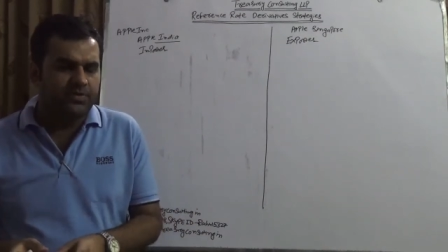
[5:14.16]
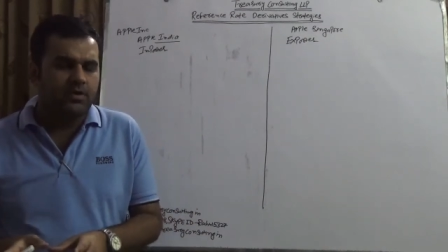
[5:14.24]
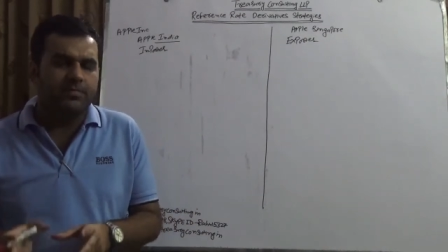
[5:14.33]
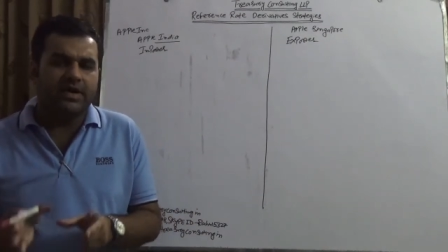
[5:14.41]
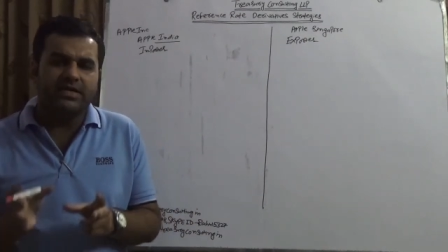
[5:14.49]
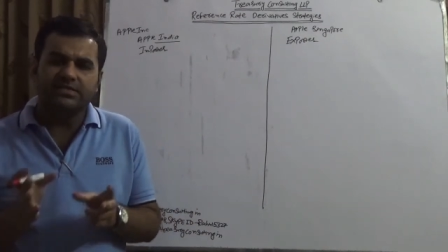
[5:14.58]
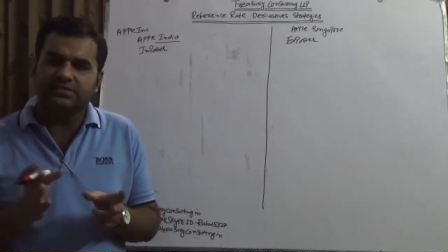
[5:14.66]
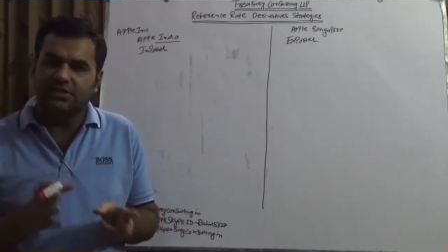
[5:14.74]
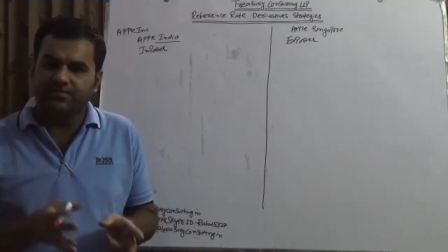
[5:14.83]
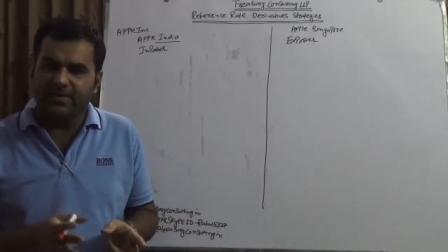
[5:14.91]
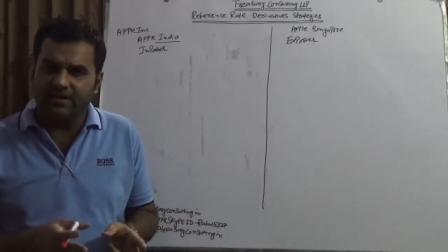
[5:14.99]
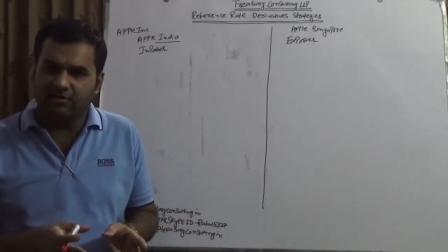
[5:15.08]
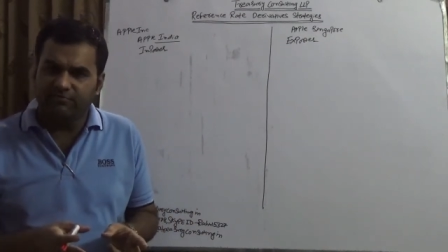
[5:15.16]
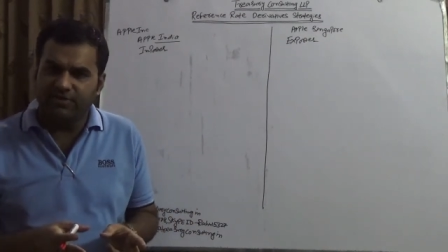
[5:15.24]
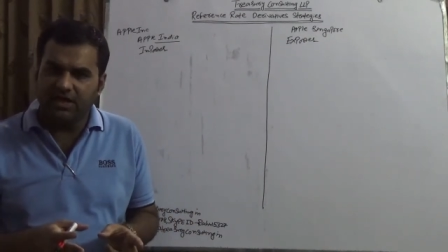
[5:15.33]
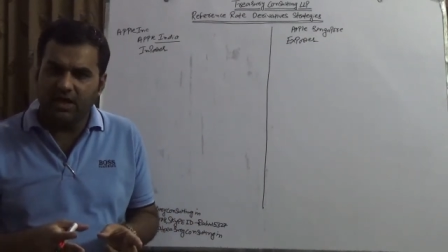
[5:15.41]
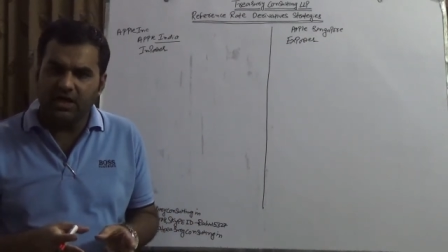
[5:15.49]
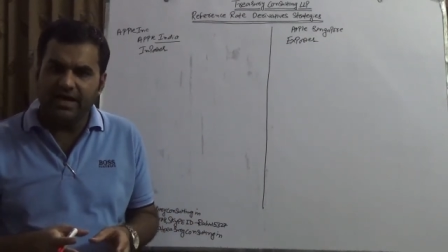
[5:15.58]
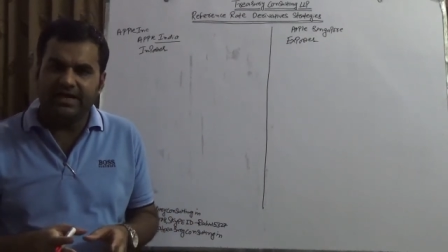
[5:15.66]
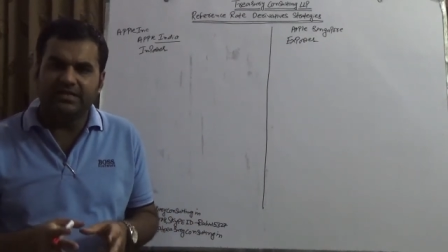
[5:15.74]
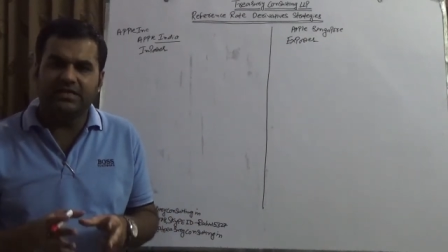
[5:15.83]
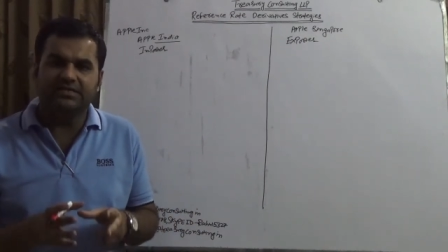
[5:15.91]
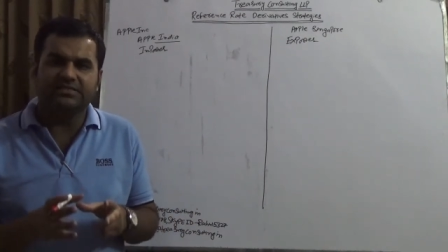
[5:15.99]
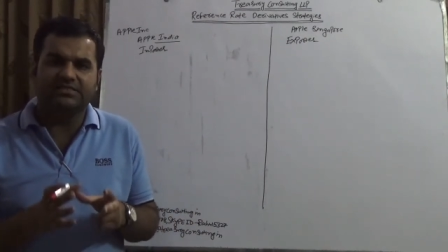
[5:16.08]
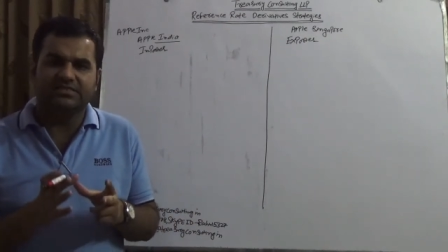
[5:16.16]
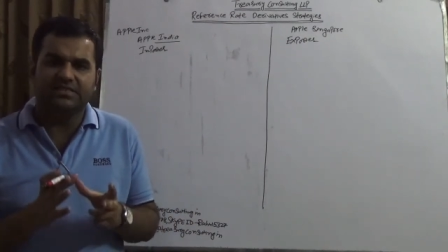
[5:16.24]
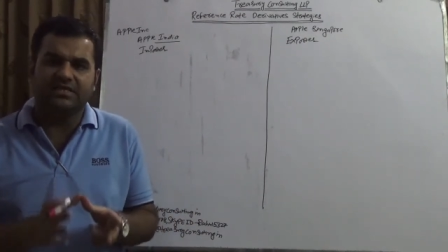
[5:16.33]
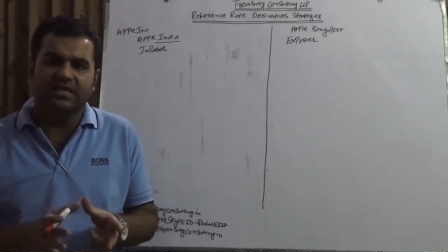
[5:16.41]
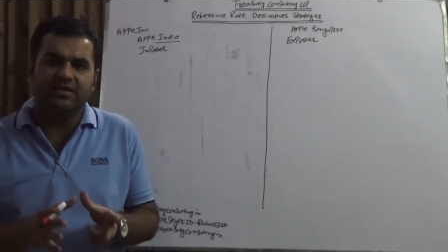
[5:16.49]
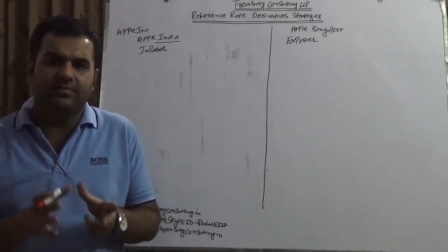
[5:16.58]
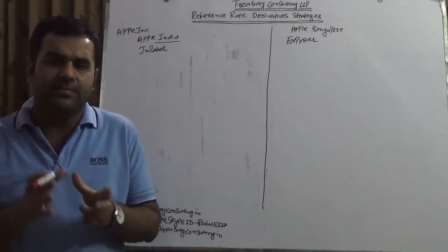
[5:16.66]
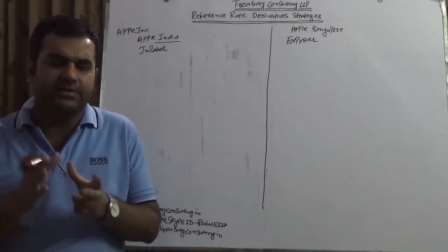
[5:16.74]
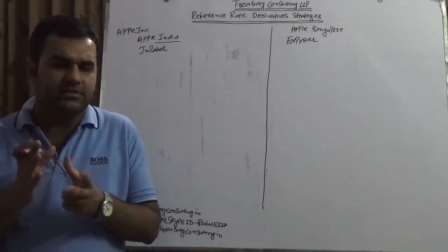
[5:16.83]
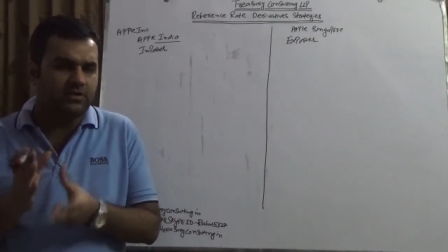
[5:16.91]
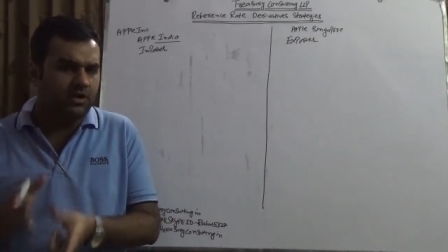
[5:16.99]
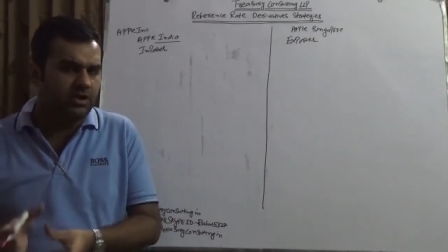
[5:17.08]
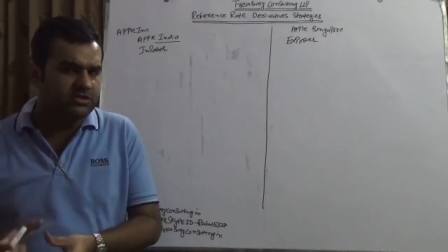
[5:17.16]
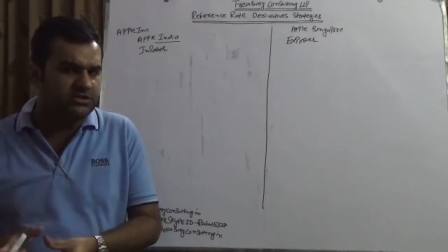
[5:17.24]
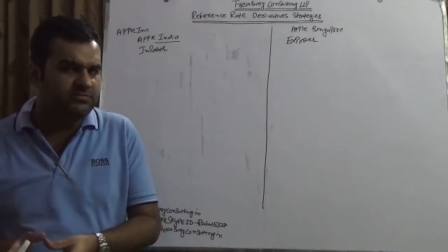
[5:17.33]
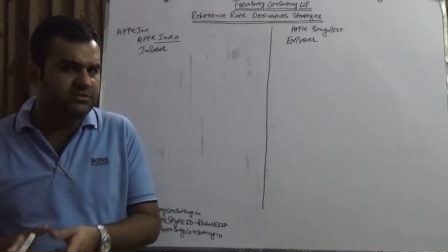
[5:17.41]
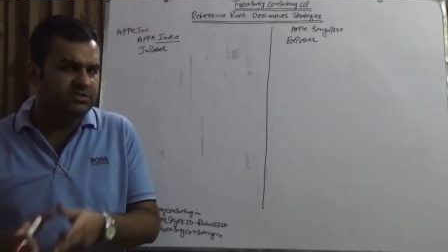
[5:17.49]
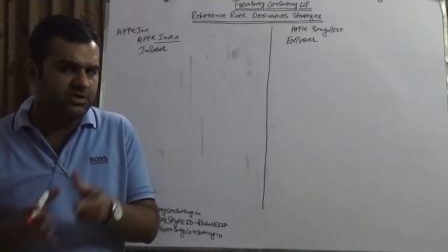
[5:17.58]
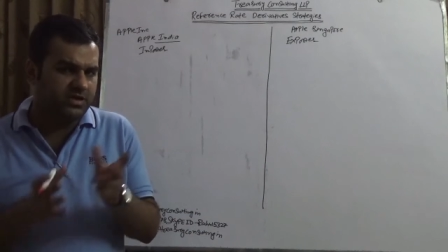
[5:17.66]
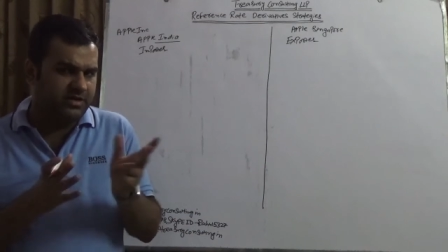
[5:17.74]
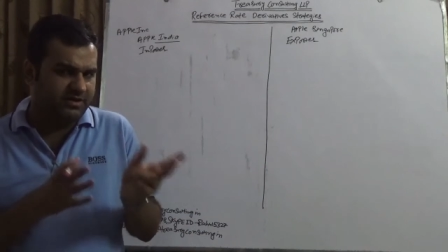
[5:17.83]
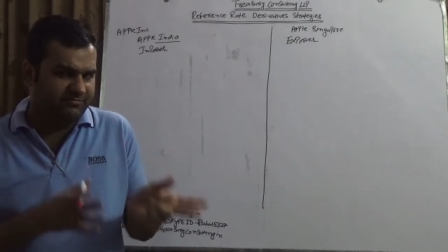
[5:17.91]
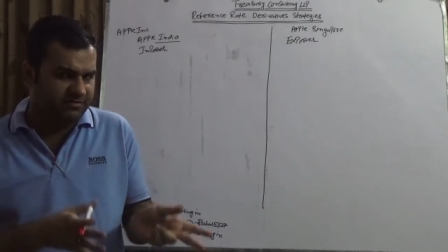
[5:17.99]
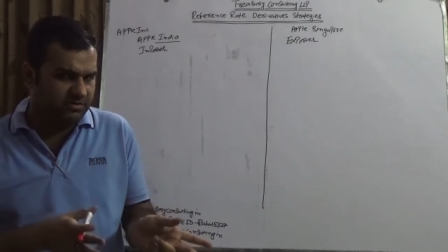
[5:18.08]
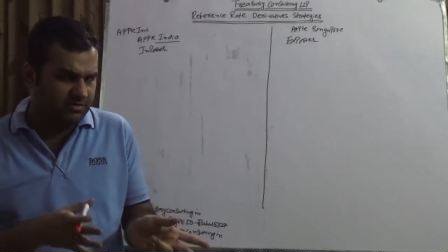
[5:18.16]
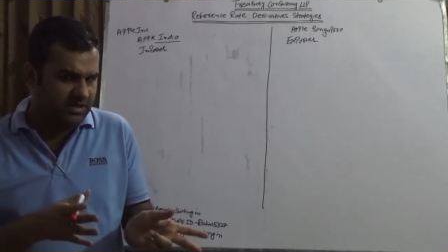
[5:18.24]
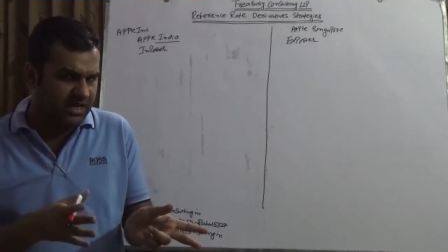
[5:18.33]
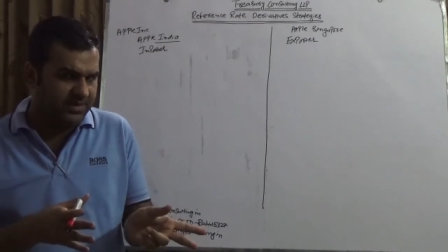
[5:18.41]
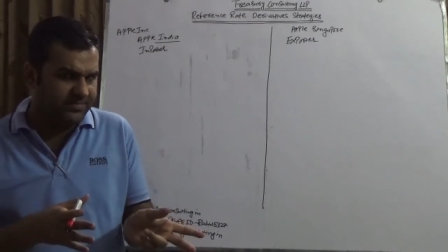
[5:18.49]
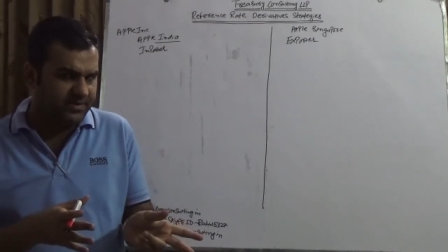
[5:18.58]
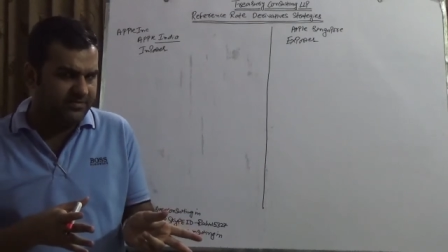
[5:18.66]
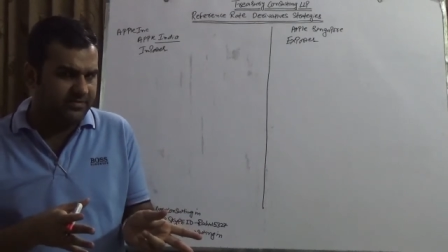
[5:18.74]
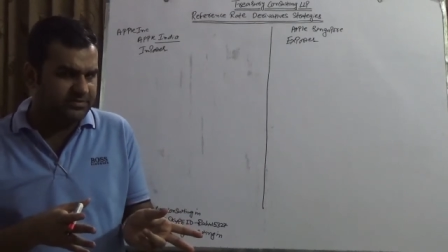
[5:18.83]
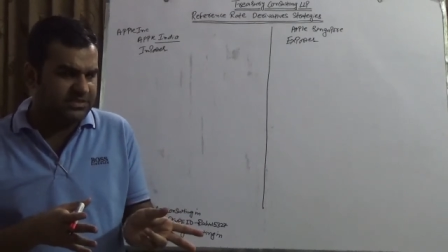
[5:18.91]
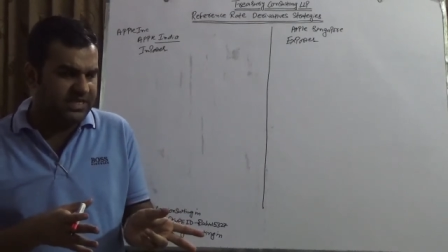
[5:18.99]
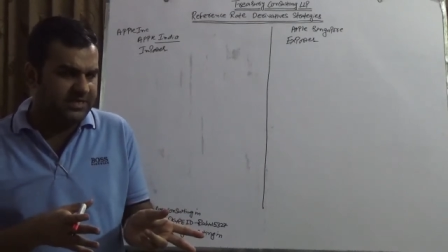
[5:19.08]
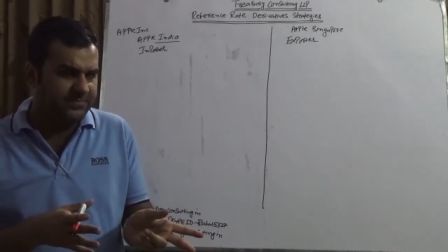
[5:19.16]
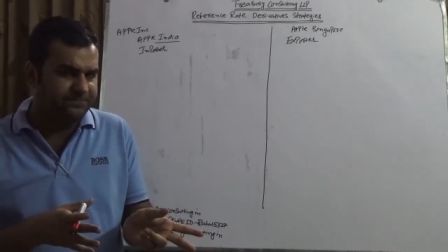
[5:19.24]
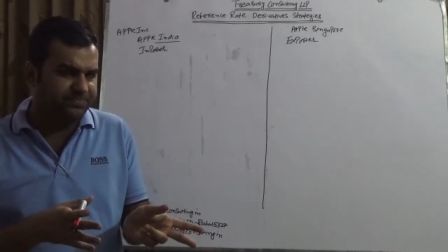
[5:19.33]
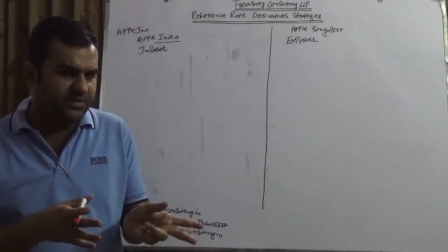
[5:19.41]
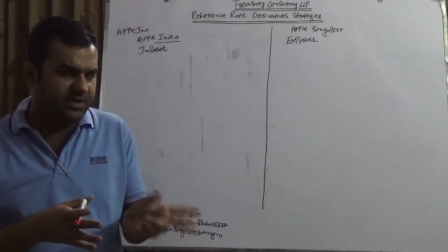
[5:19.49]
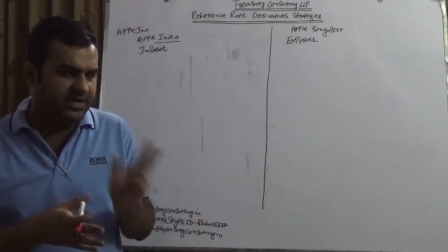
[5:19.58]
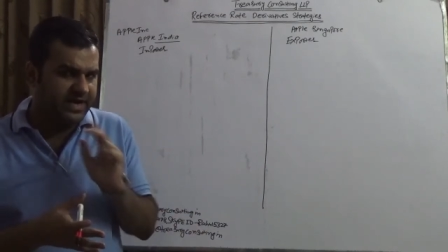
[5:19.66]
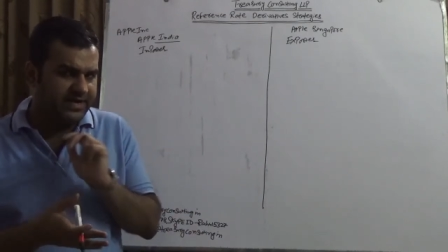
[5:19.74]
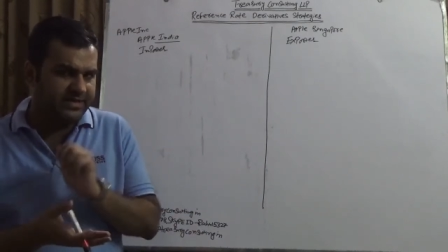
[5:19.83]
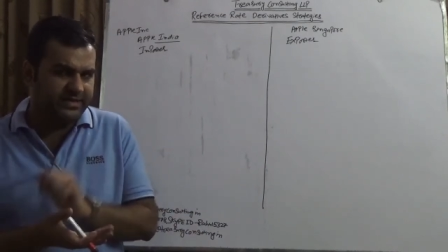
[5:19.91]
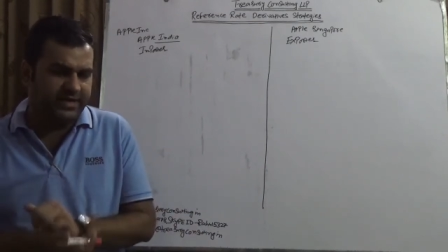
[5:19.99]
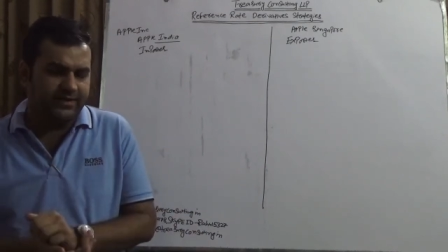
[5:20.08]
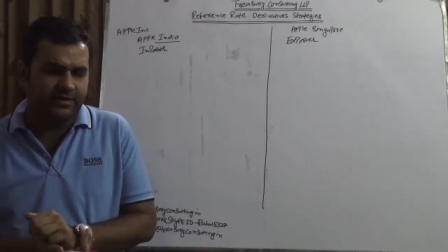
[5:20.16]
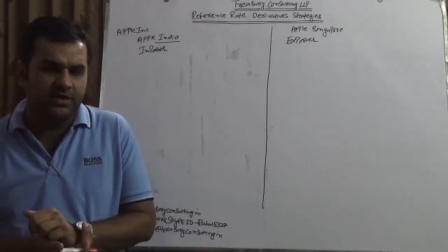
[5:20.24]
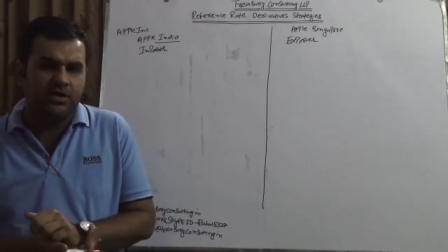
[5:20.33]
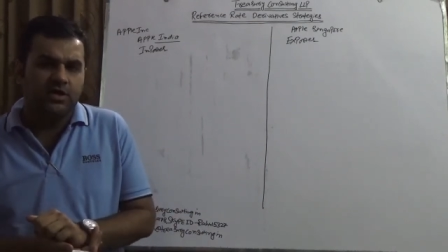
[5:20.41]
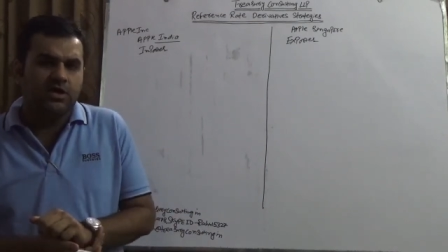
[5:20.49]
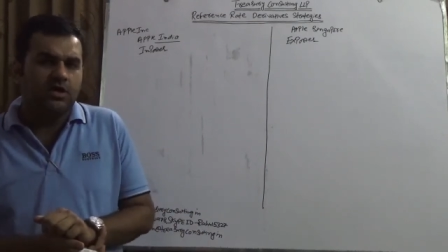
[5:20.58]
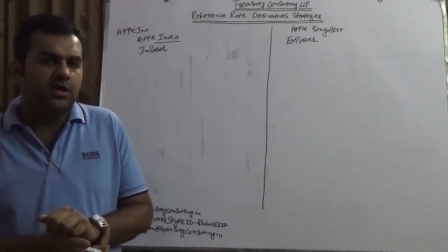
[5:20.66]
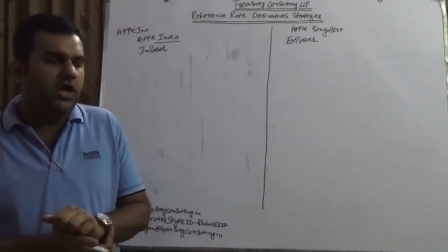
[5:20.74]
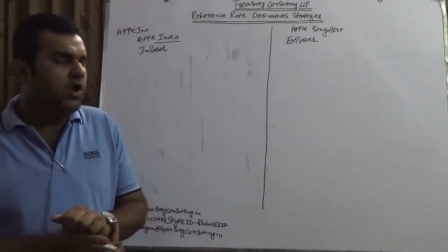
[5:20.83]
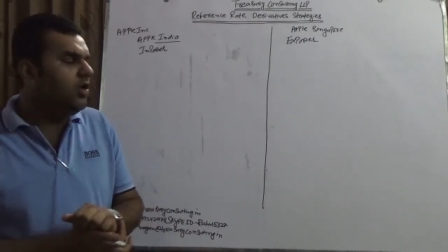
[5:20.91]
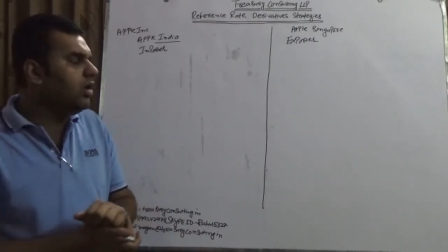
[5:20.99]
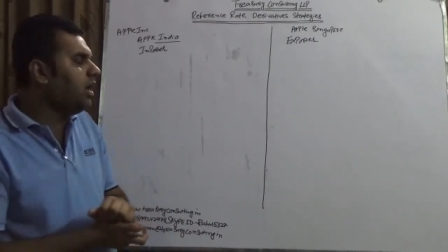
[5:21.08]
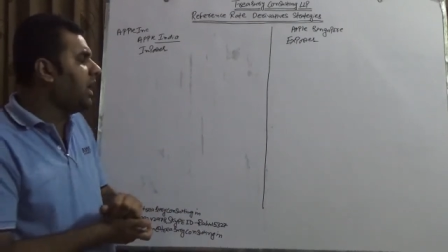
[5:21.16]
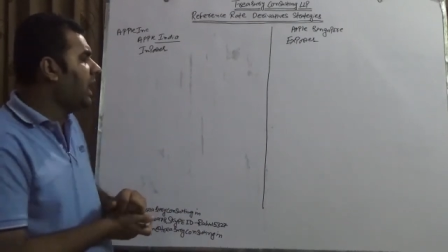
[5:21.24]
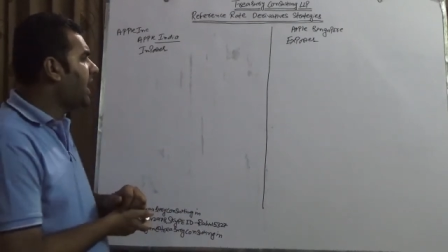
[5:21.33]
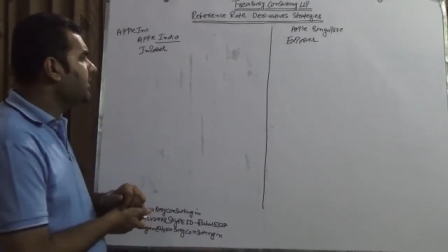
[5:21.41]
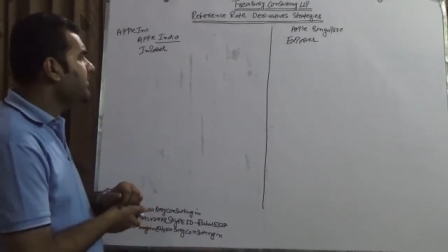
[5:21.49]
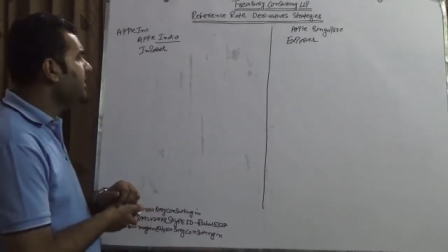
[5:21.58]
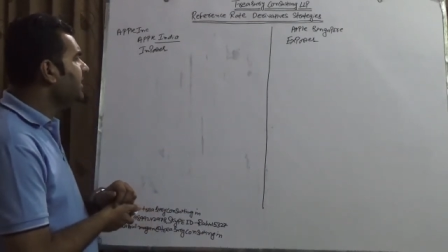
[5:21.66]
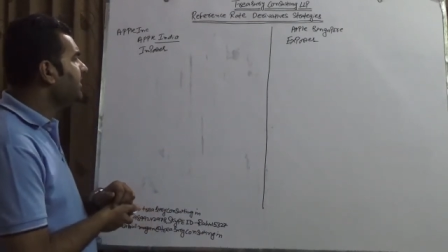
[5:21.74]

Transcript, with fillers: by Reserve Bank of India and there is a certain methodology which you can refer to the RBI website regarding that. Now RBI